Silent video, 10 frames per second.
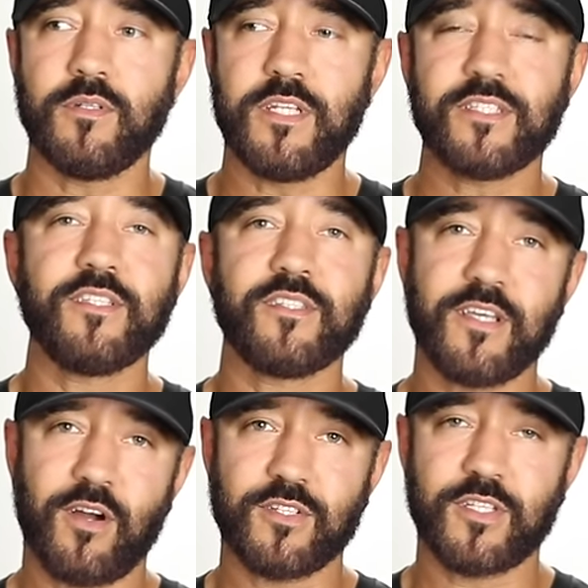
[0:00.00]

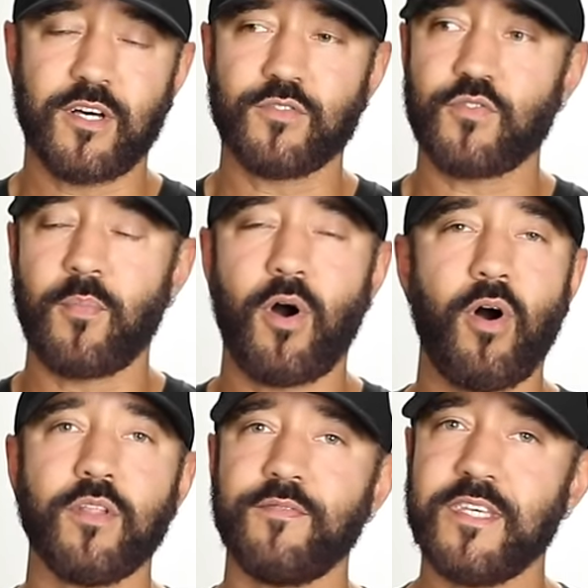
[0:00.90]
distancing ourselves from
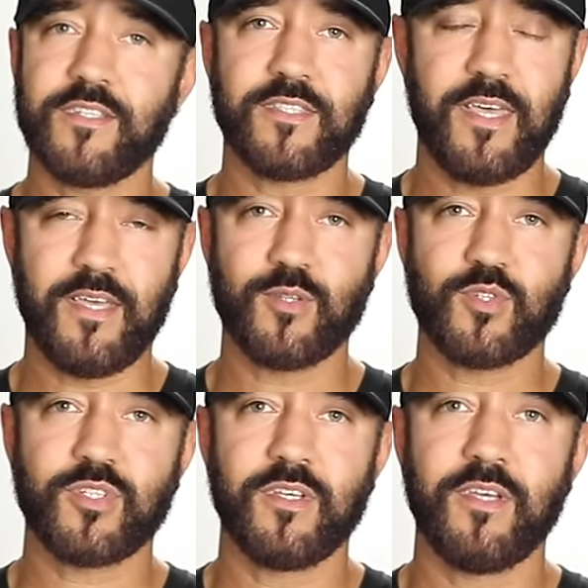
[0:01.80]
all of these things